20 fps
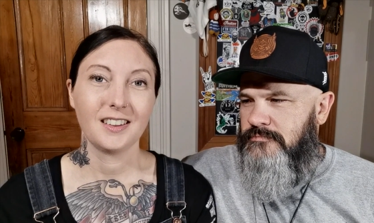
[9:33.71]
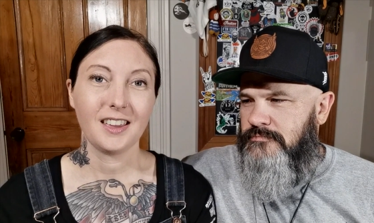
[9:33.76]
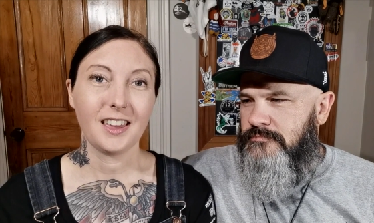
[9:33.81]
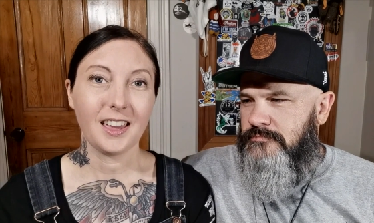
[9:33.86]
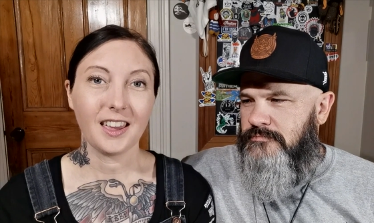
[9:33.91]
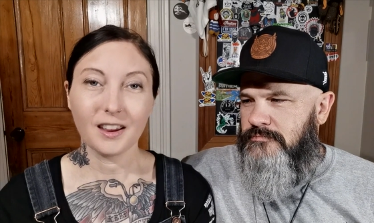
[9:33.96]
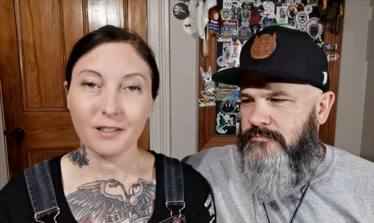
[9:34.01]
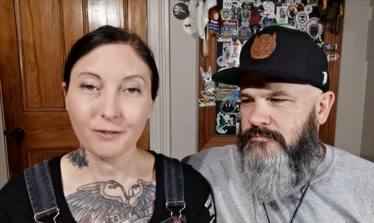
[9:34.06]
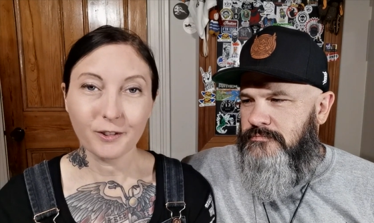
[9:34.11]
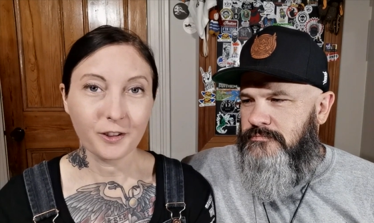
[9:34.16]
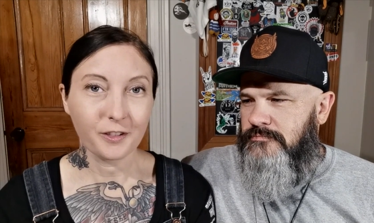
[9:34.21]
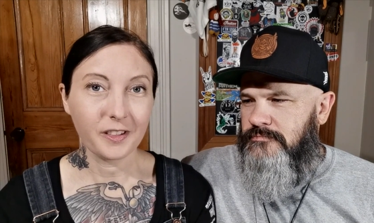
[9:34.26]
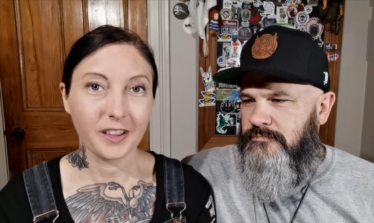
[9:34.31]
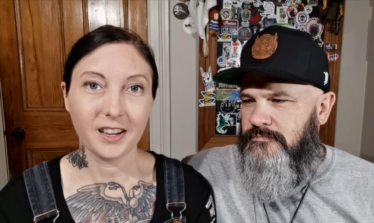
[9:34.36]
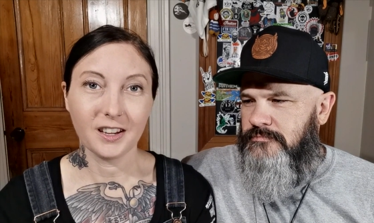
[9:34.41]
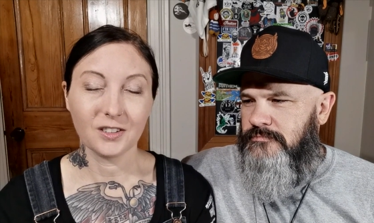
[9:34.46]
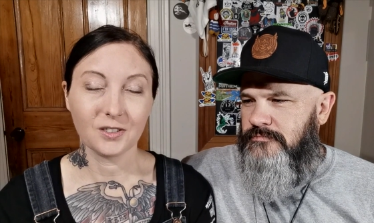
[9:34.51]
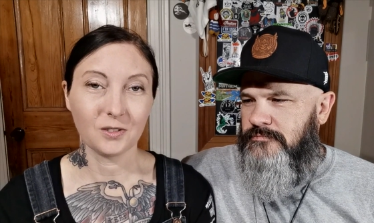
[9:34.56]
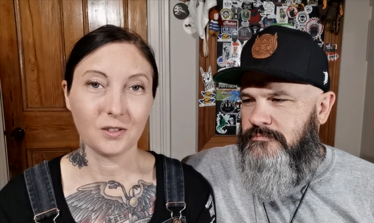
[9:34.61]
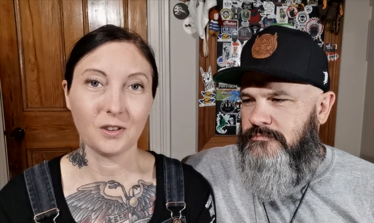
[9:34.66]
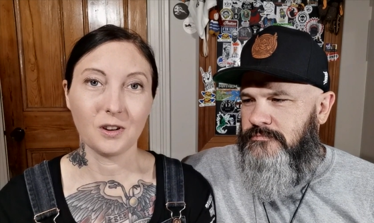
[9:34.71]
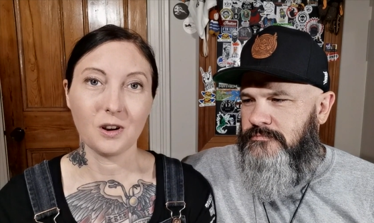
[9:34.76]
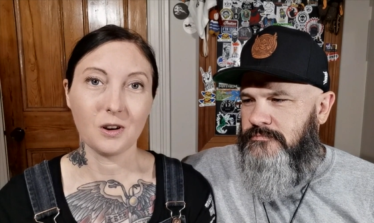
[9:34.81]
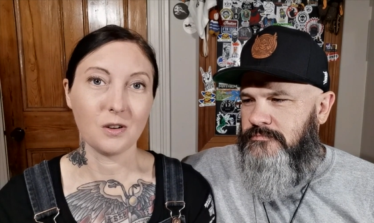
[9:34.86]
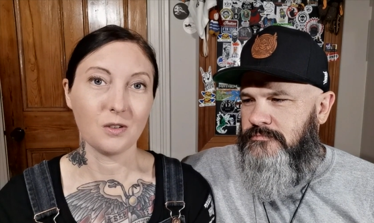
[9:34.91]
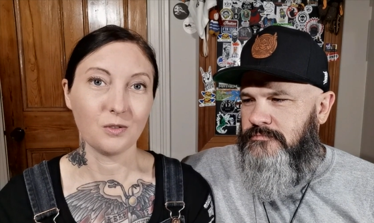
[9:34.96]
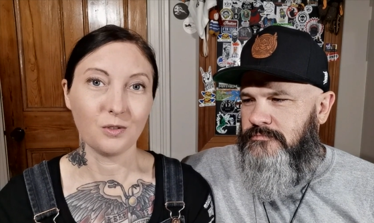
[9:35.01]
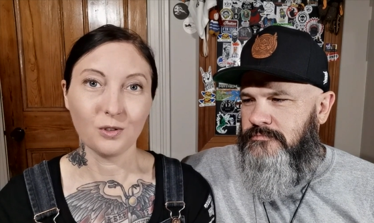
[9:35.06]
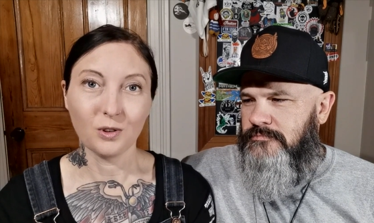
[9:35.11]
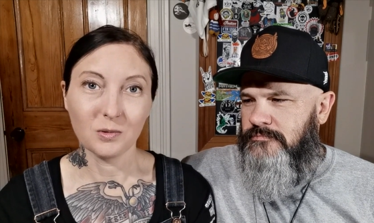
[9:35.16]
Speaker 1: everything is on
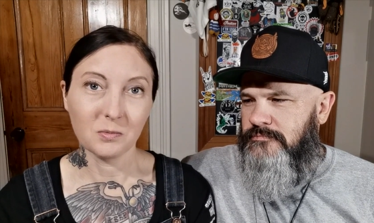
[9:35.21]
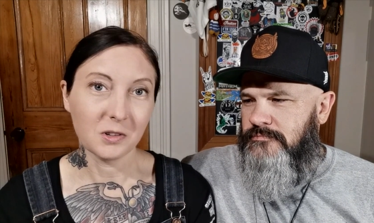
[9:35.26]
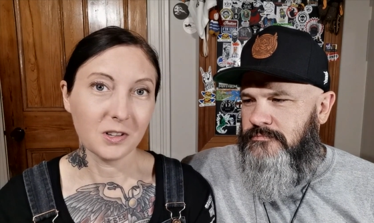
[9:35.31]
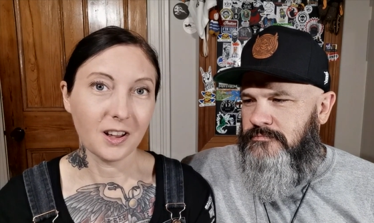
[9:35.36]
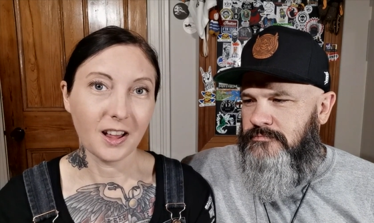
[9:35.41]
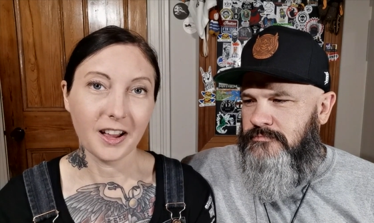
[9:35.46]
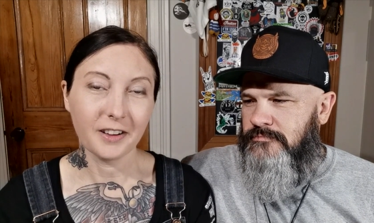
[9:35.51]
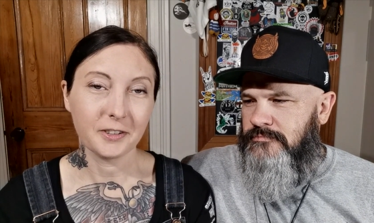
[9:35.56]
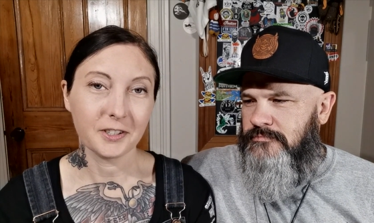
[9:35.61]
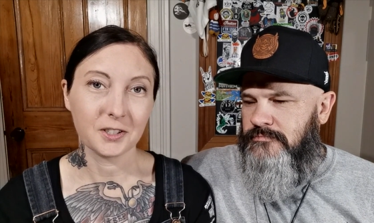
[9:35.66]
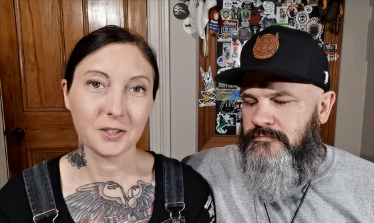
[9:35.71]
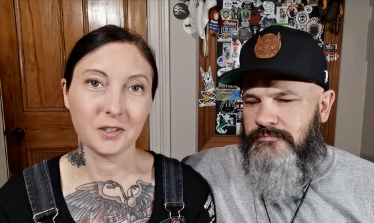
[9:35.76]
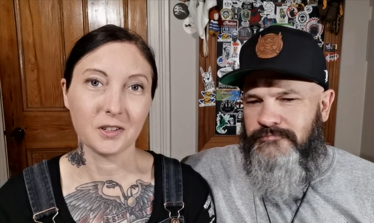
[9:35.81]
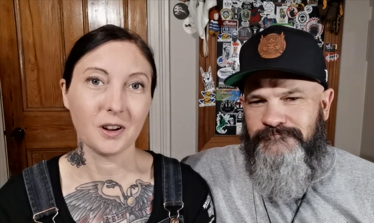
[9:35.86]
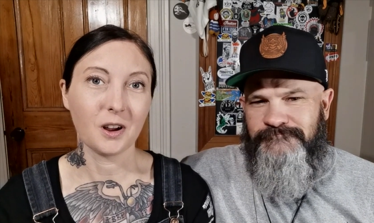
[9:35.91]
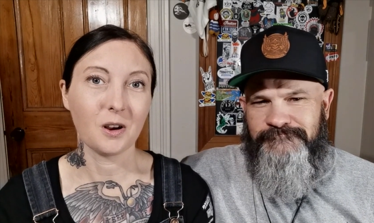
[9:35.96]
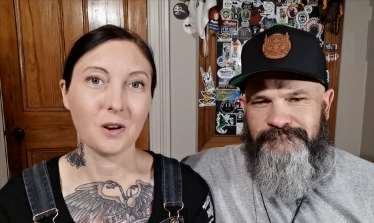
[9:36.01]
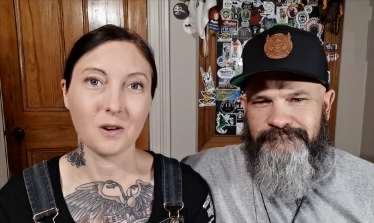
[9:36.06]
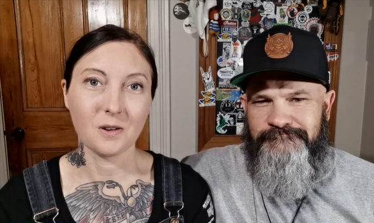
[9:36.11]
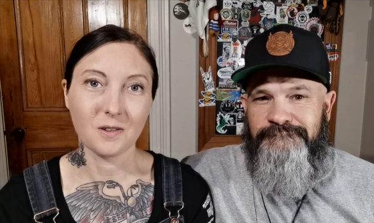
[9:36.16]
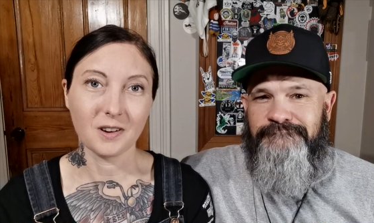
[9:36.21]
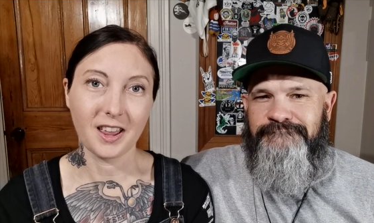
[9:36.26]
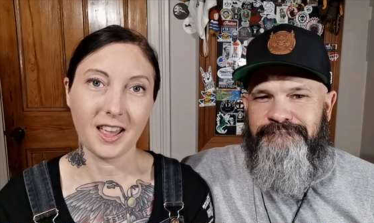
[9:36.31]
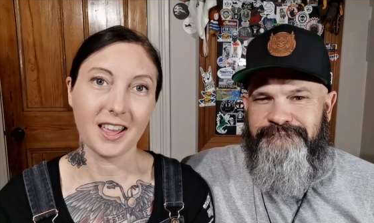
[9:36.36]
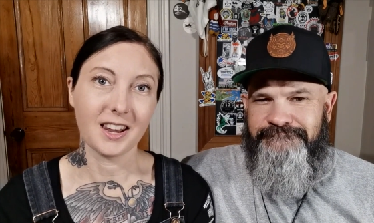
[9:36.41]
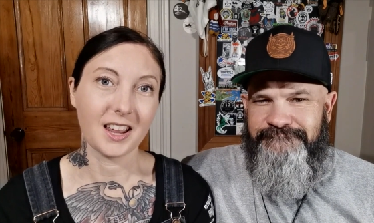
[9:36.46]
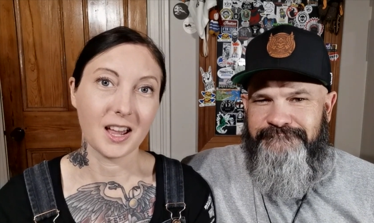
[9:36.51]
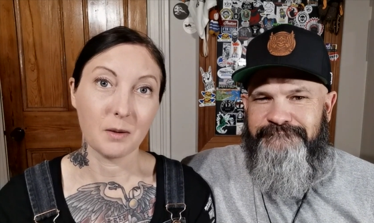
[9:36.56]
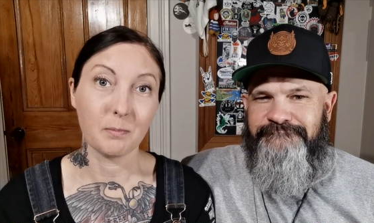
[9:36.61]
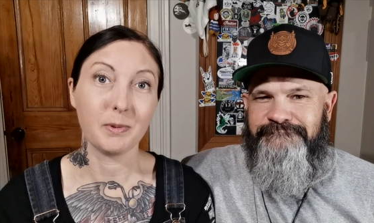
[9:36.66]
hold. Normal life is on hold
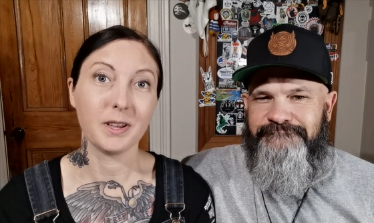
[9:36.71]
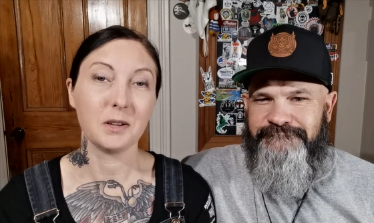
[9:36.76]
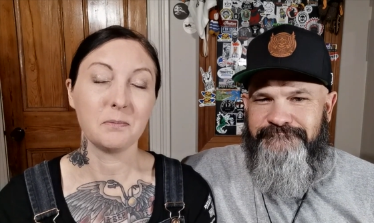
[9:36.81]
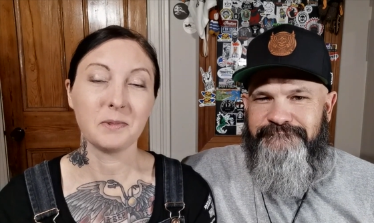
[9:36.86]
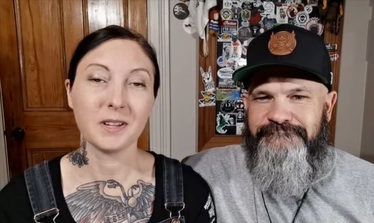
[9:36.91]
and our big